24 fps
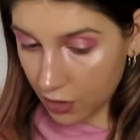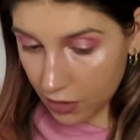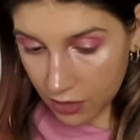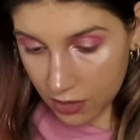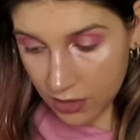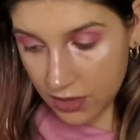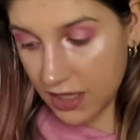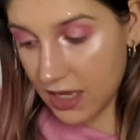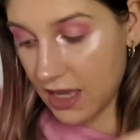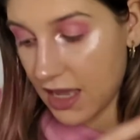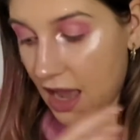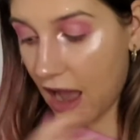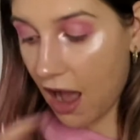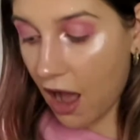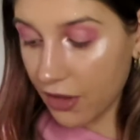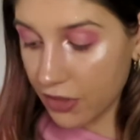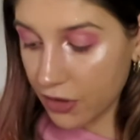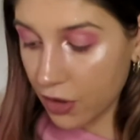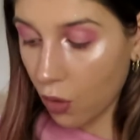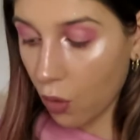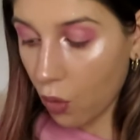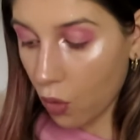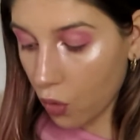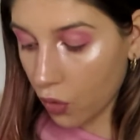the
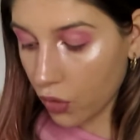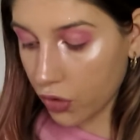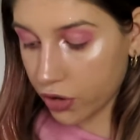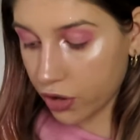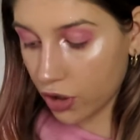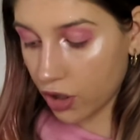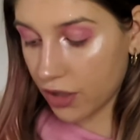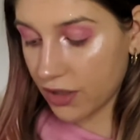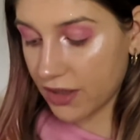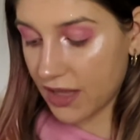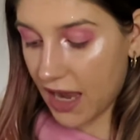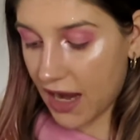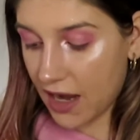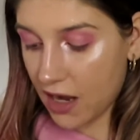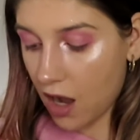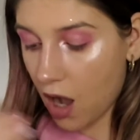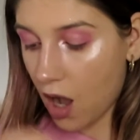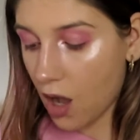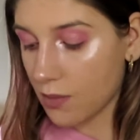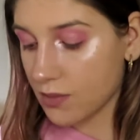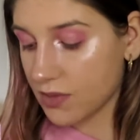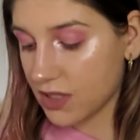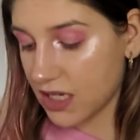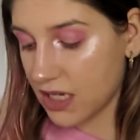other author that
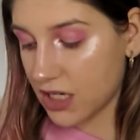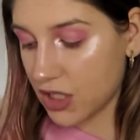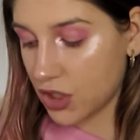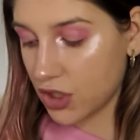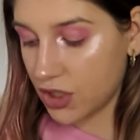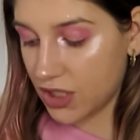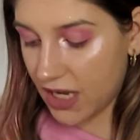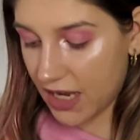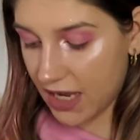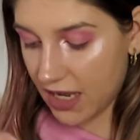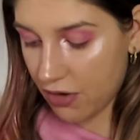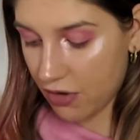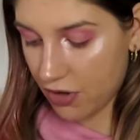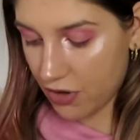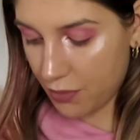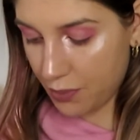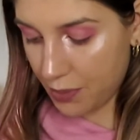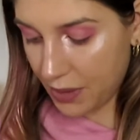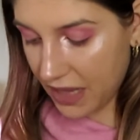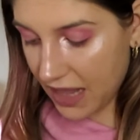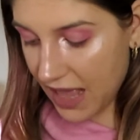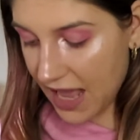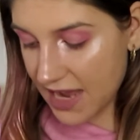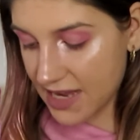comes in to take her
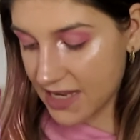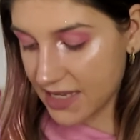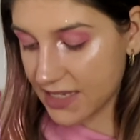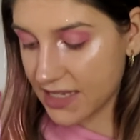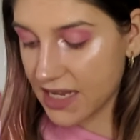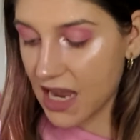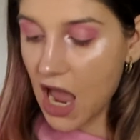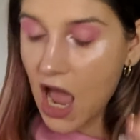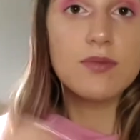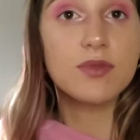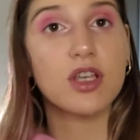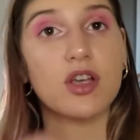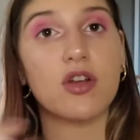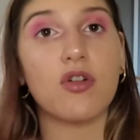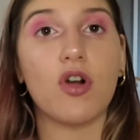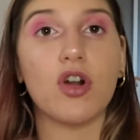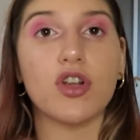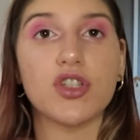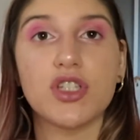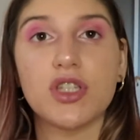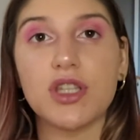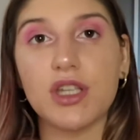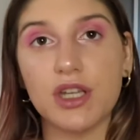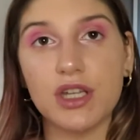place comes
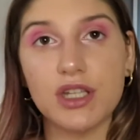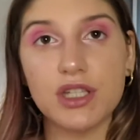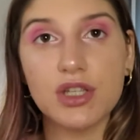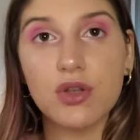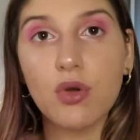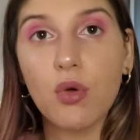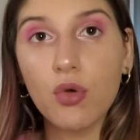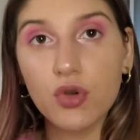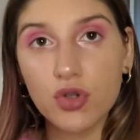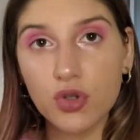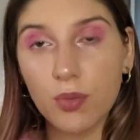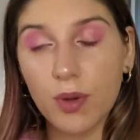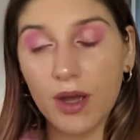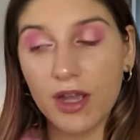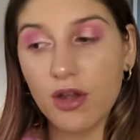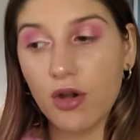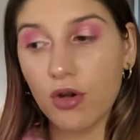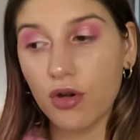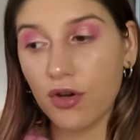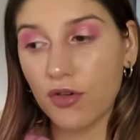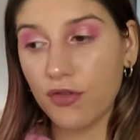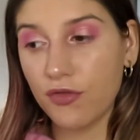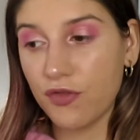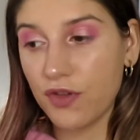across this
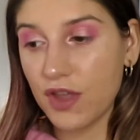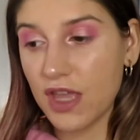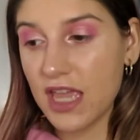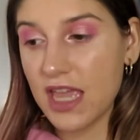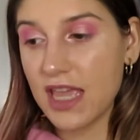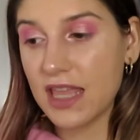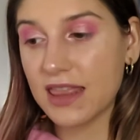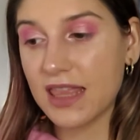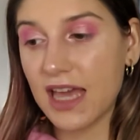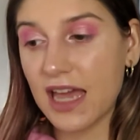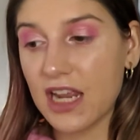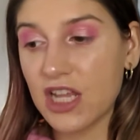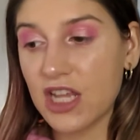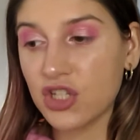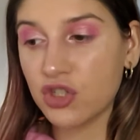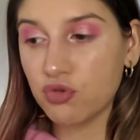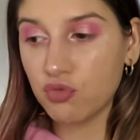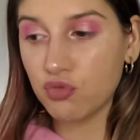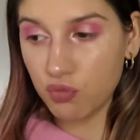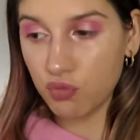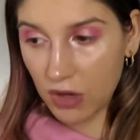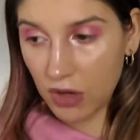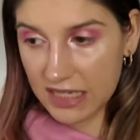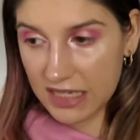autobiography that is
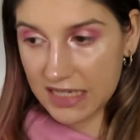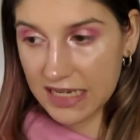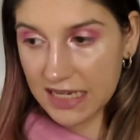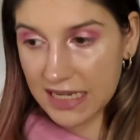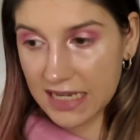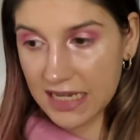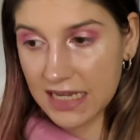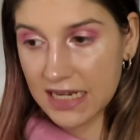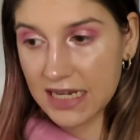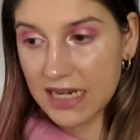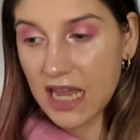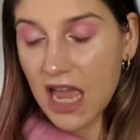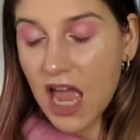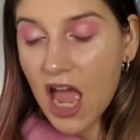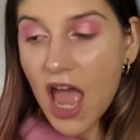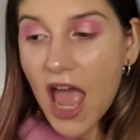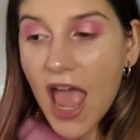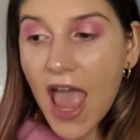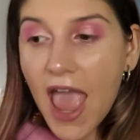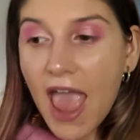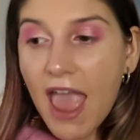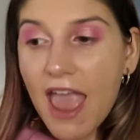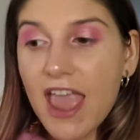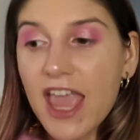written
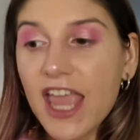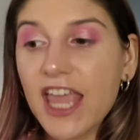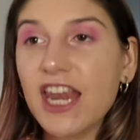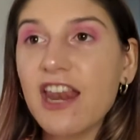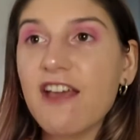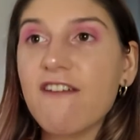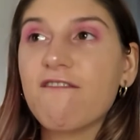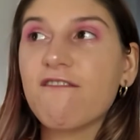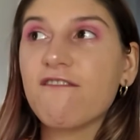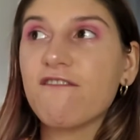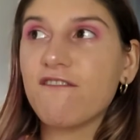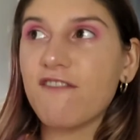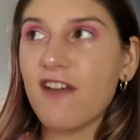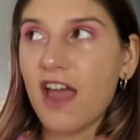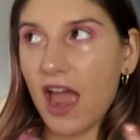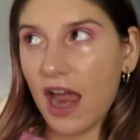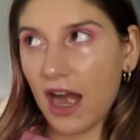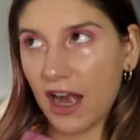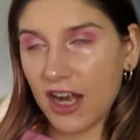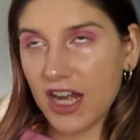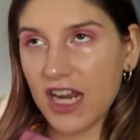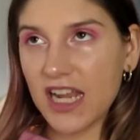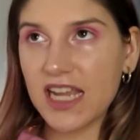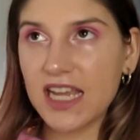in a
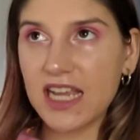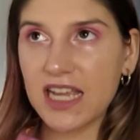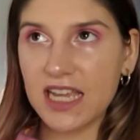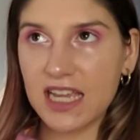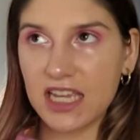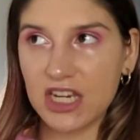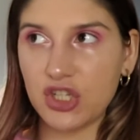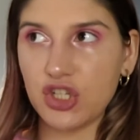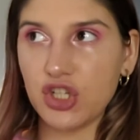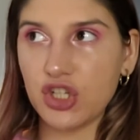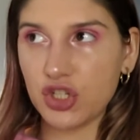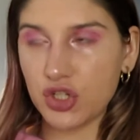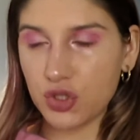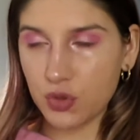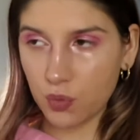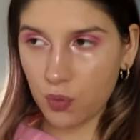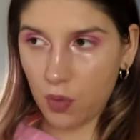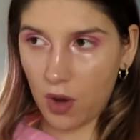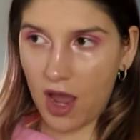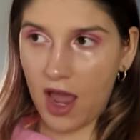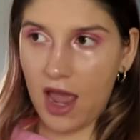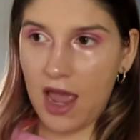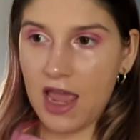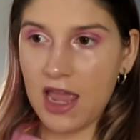very hideous
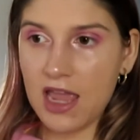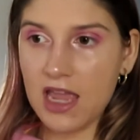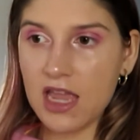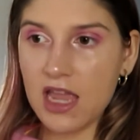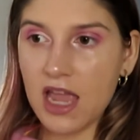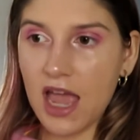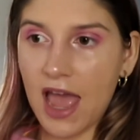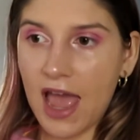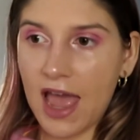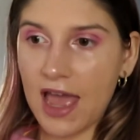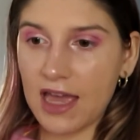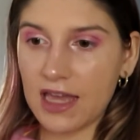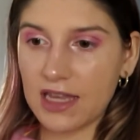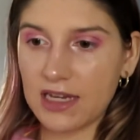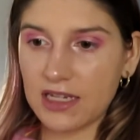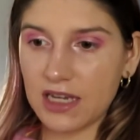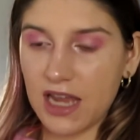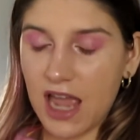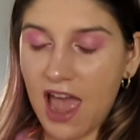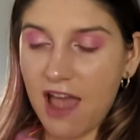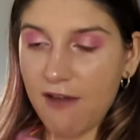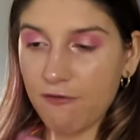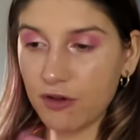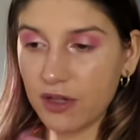way, and
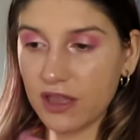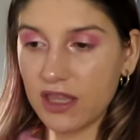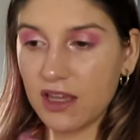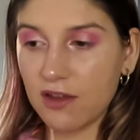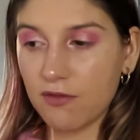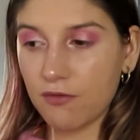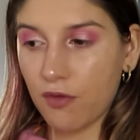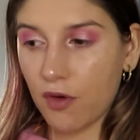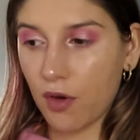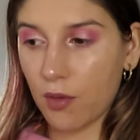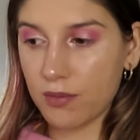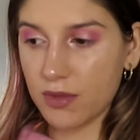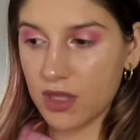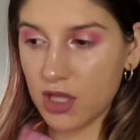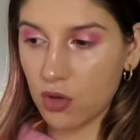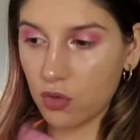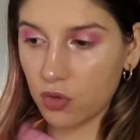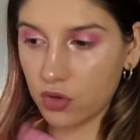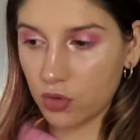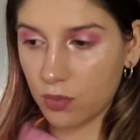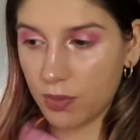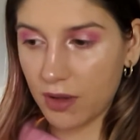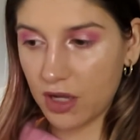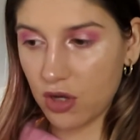everything from the
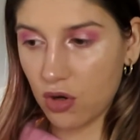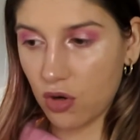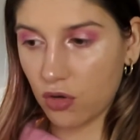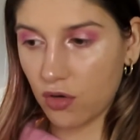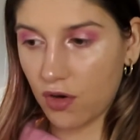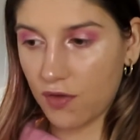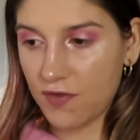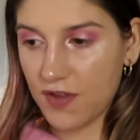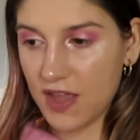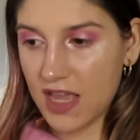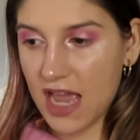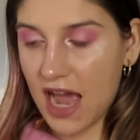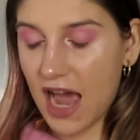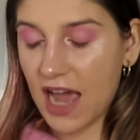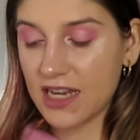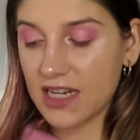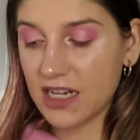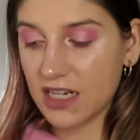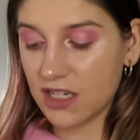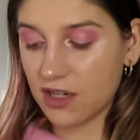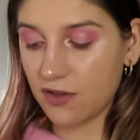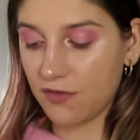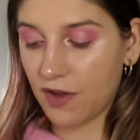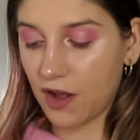autobiography
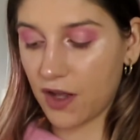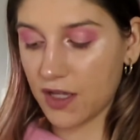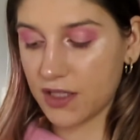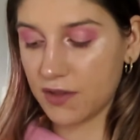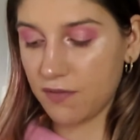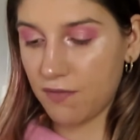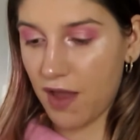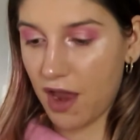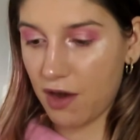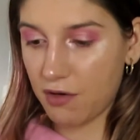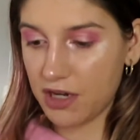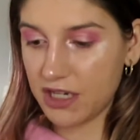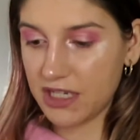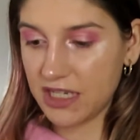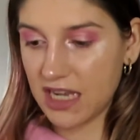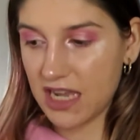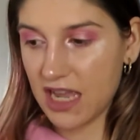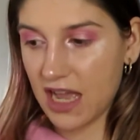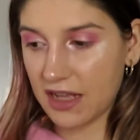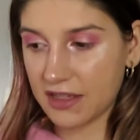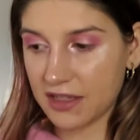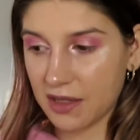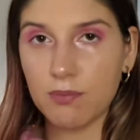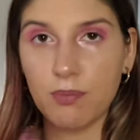identifies Verity
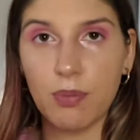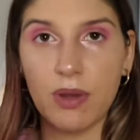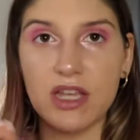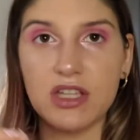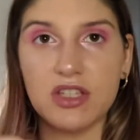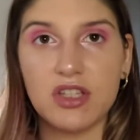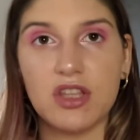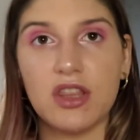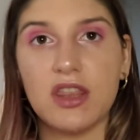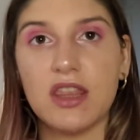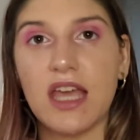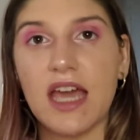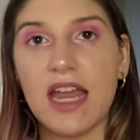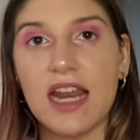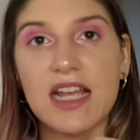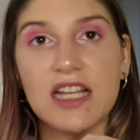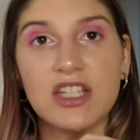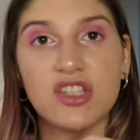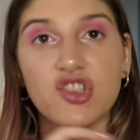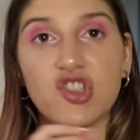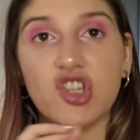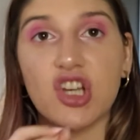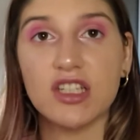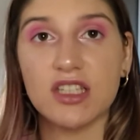as a person that
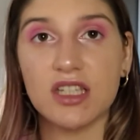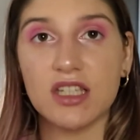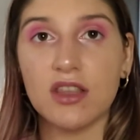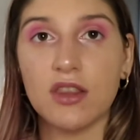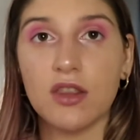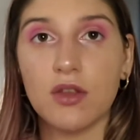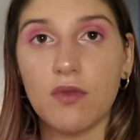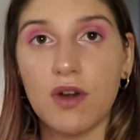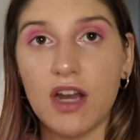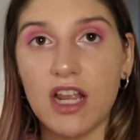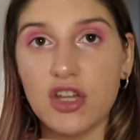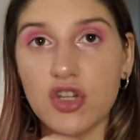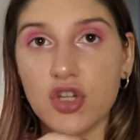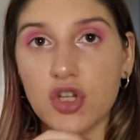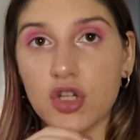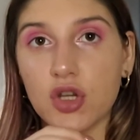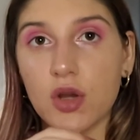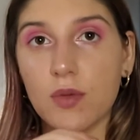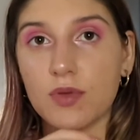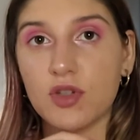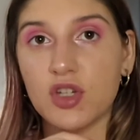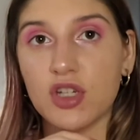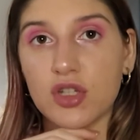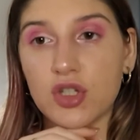is just in the
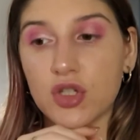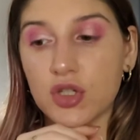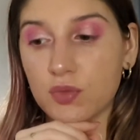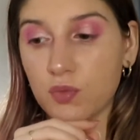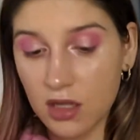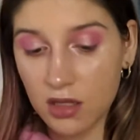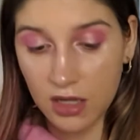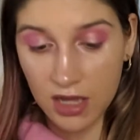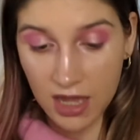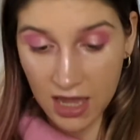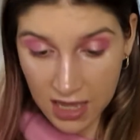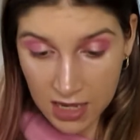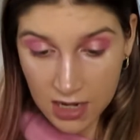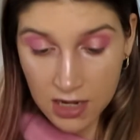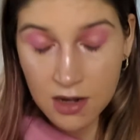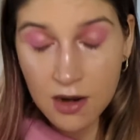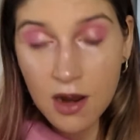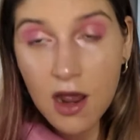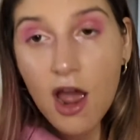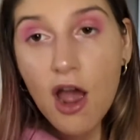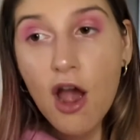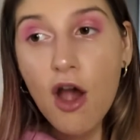relationship she's in